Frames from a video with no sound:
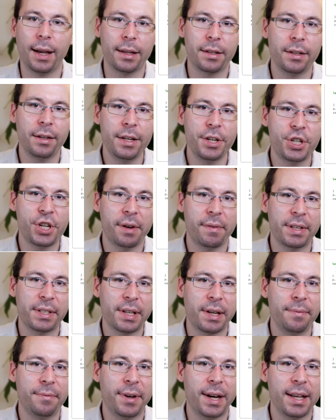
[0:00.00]
Actually,
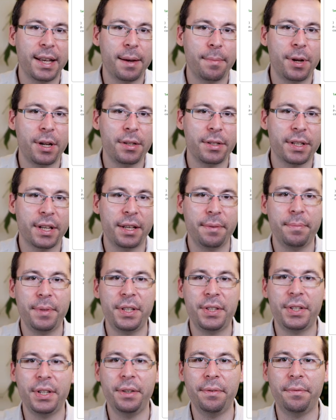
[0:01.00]
JavaScript variables can
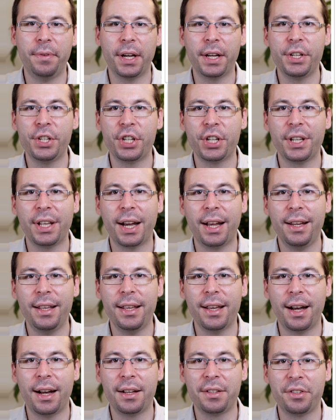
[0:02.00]
be seen very
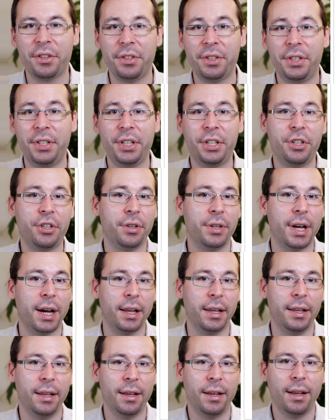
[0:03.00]
generally as a
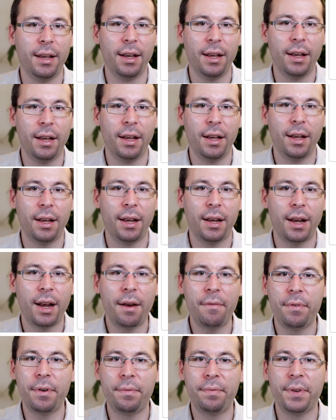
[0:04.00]
dictionary.
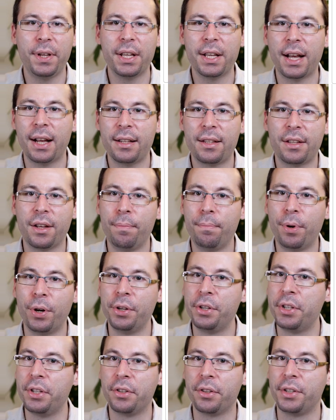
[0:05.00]
Everything at some
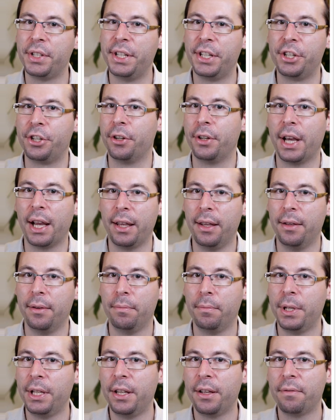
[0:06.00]
point is a dictionary,
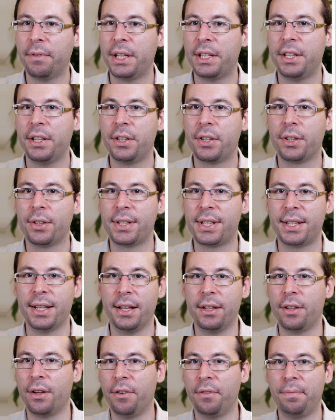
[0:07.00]
meaning that it's a
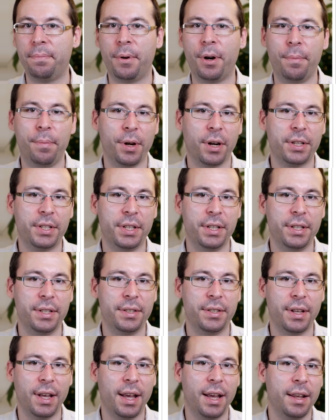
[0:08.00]
set of
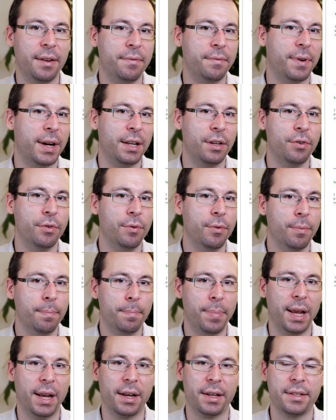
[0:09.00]
properties and value
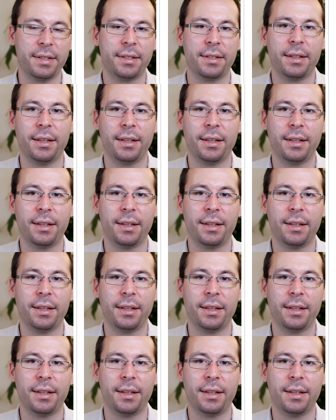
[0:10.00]
pairs.